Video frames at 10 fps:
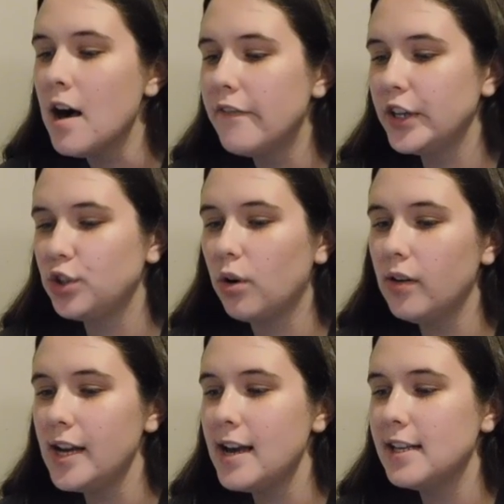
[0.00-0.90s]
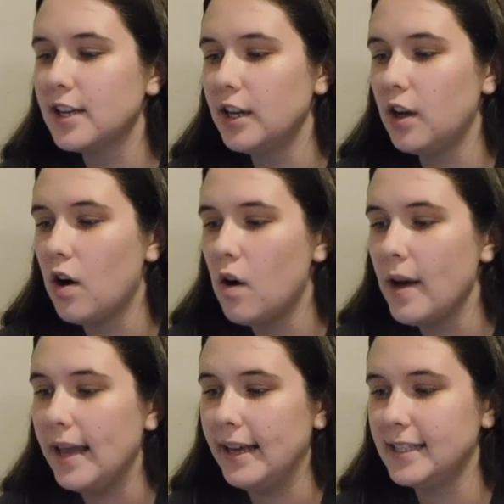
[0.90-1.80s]
Victoria is gonna go
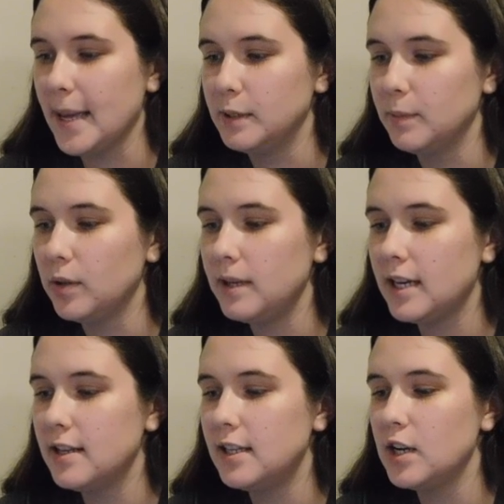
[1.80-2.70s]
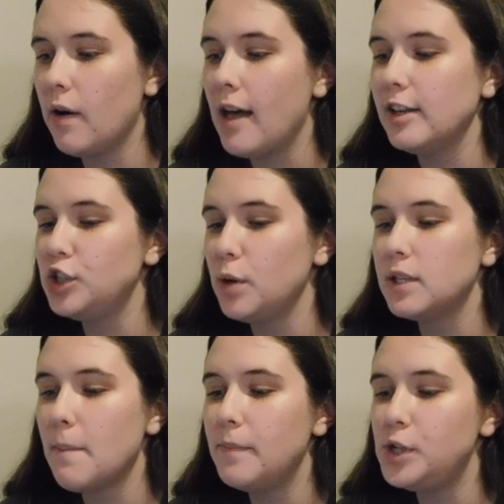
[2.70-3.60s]
in Acceptable because, you know, at least she was
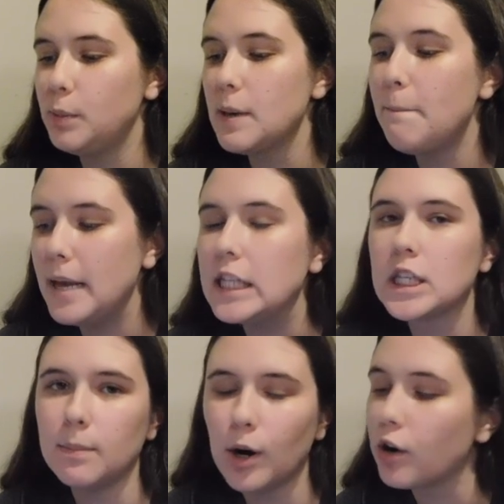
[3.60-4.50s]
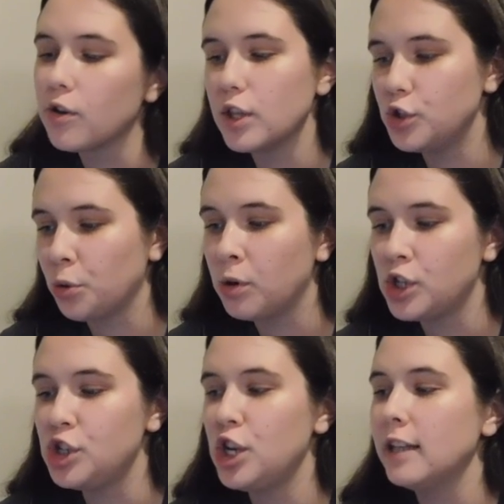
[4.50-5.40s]
a bit smarter than
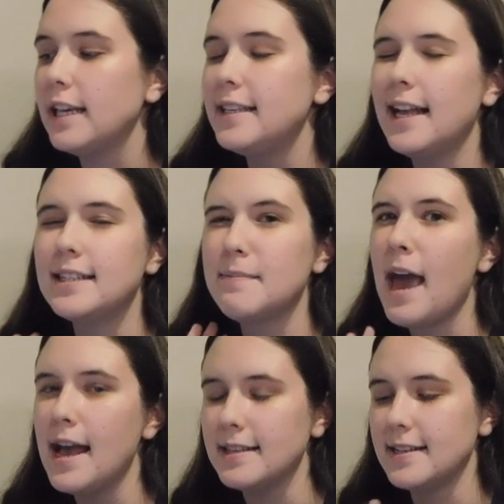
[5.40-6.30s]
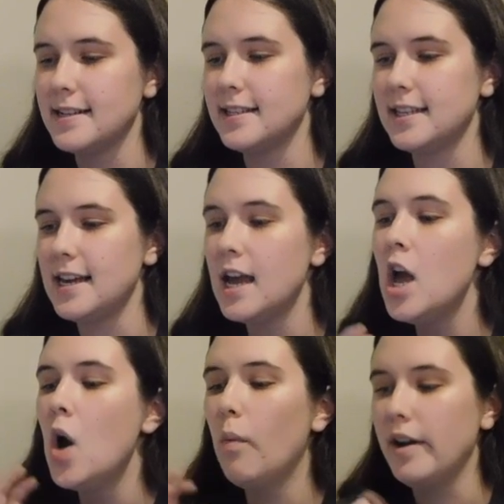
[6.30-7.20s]
Georgie. She at least had some hesitancy
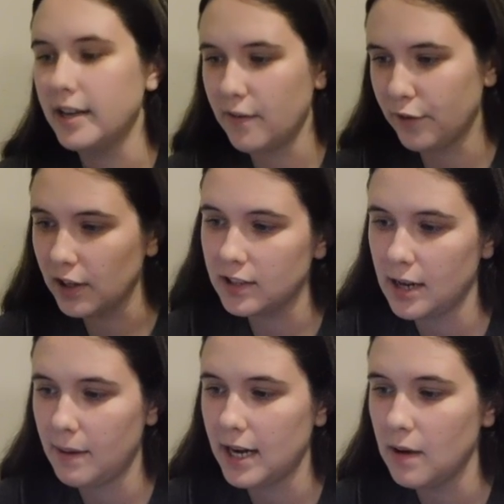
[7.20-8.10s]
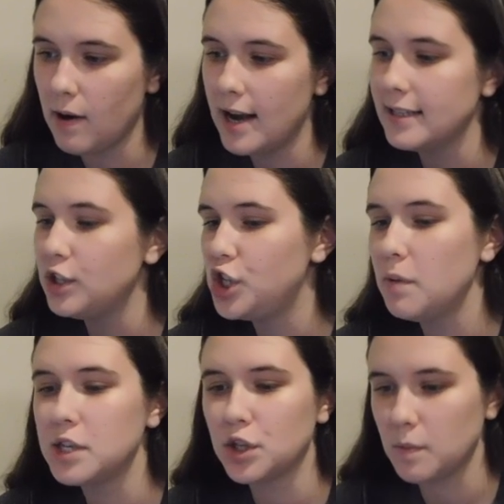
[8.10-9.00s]
when confronting Pennywise, and she
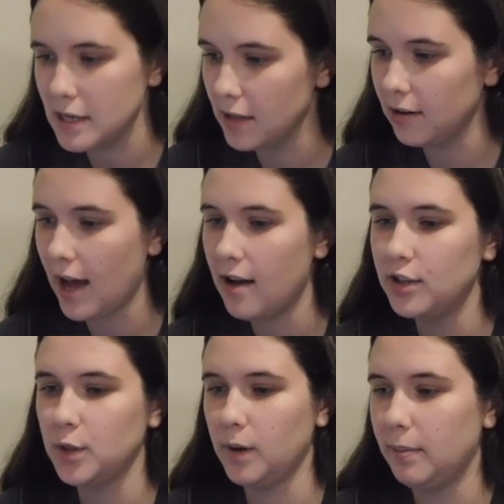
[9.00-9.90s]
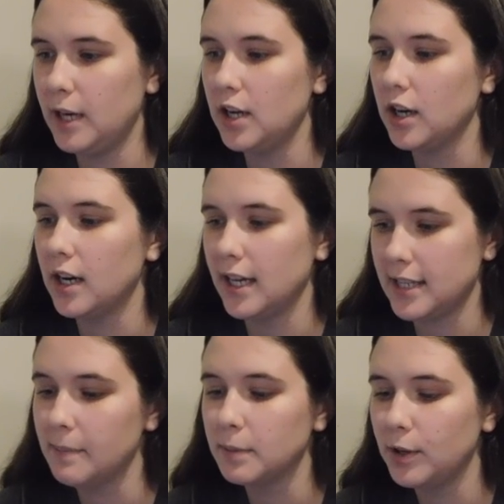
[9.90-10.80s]
was a sweet little gal, so we're putting her in
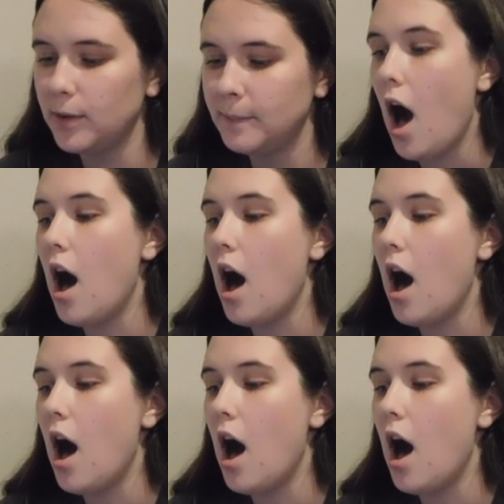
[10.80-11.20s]
Acceptable.